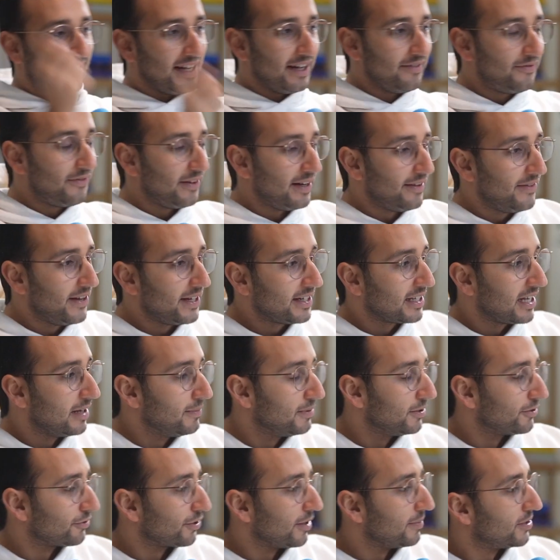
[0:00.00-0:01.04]
I've had a
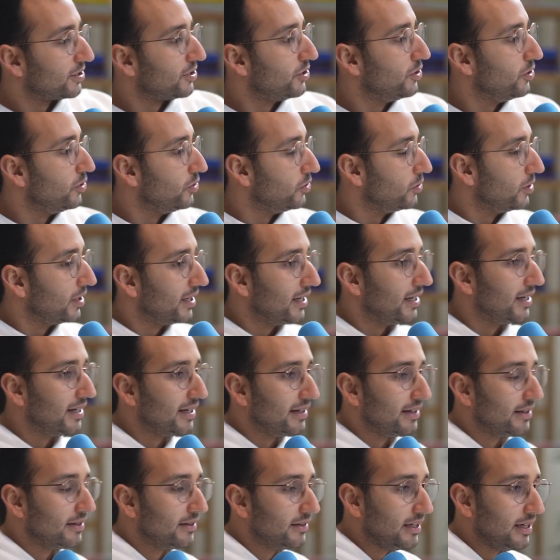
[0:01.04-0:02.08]
couple of trips to
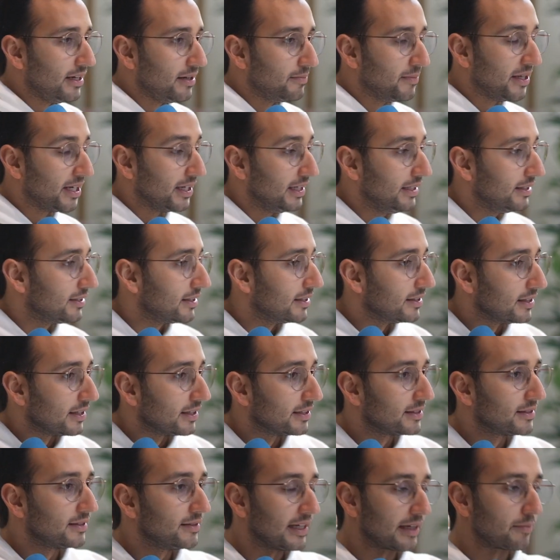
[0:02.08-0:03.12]
the Middle East in the
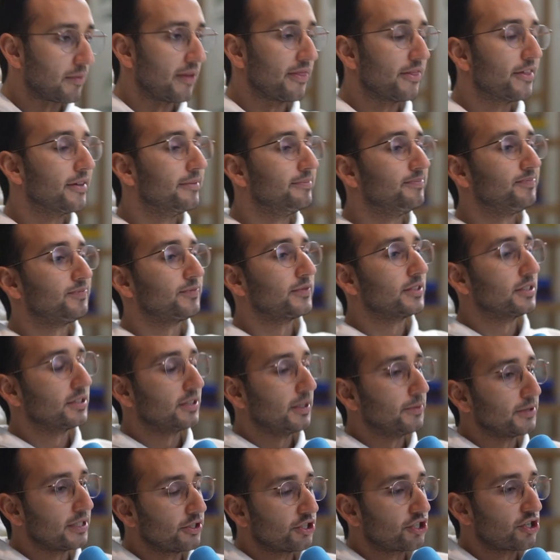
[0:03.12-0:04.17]
last like month. Oh yeah.
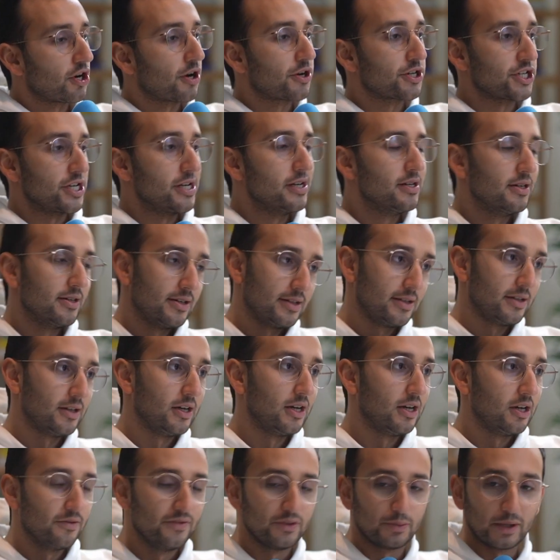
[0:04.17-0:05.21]
So I was in Sharjah
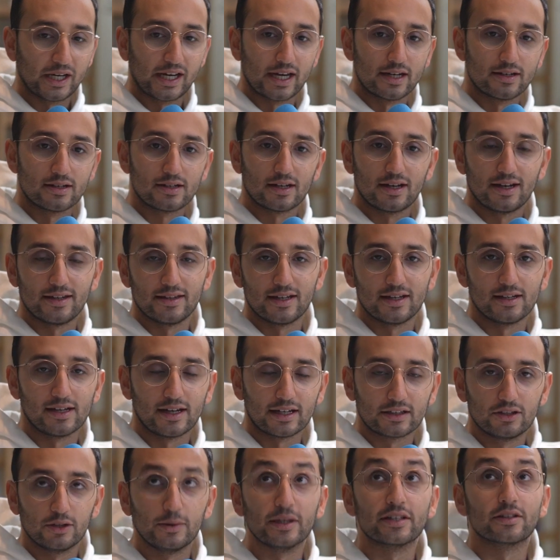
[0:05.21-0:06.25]
over the weekend, and then
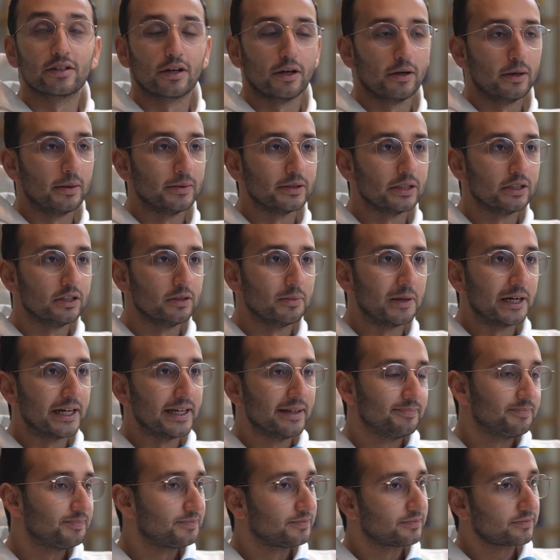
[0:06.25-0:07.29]
like 2 weeks ago I was in
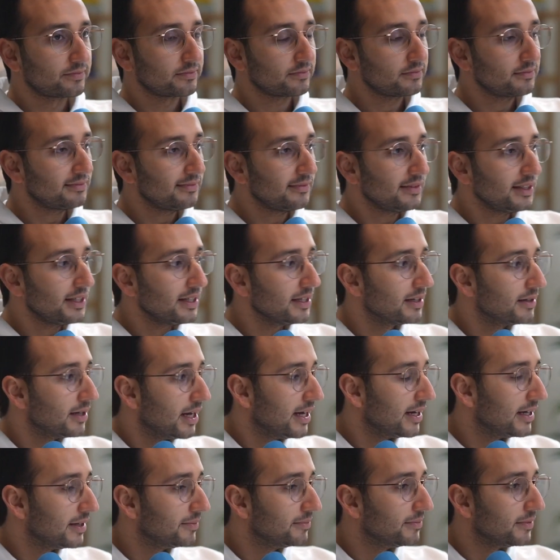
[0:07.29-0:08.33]
Dubai. Nice.
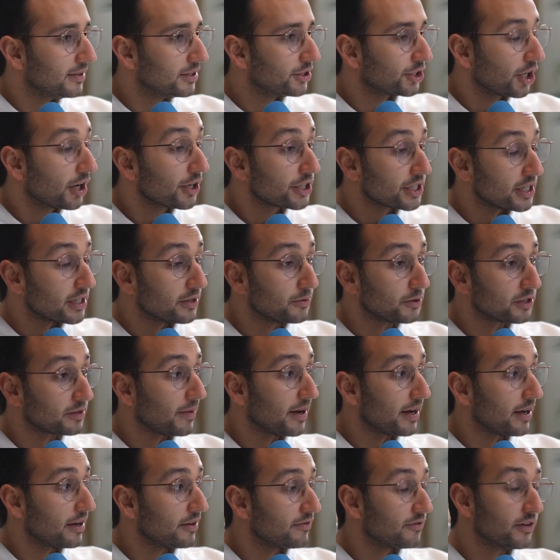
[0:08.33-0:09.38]
Sharjah was
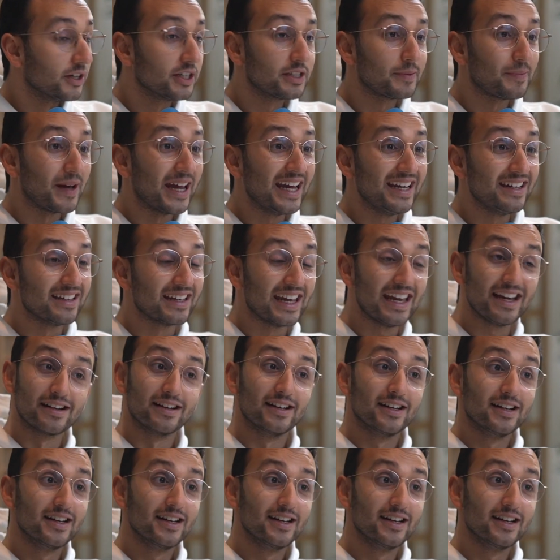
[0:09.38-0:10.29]
my first paid gig.